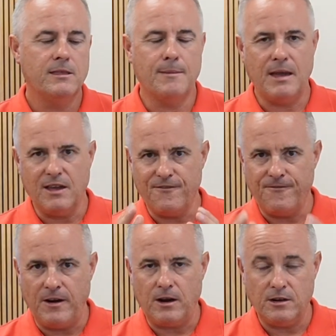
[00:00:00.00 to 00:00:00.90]
They make it
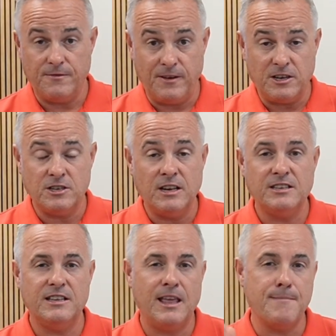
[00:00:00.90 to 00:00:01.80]

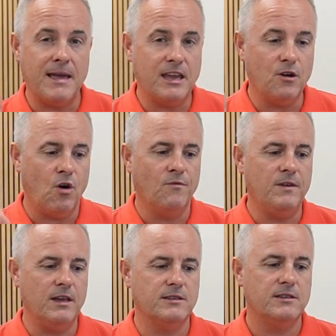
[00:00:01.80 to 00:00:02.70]
frictionless and they make it
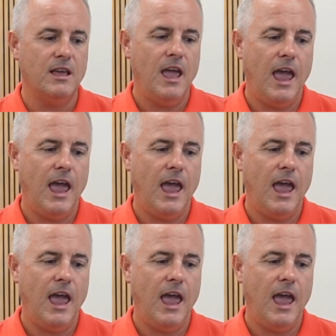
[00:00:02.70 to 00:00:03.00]
obvious.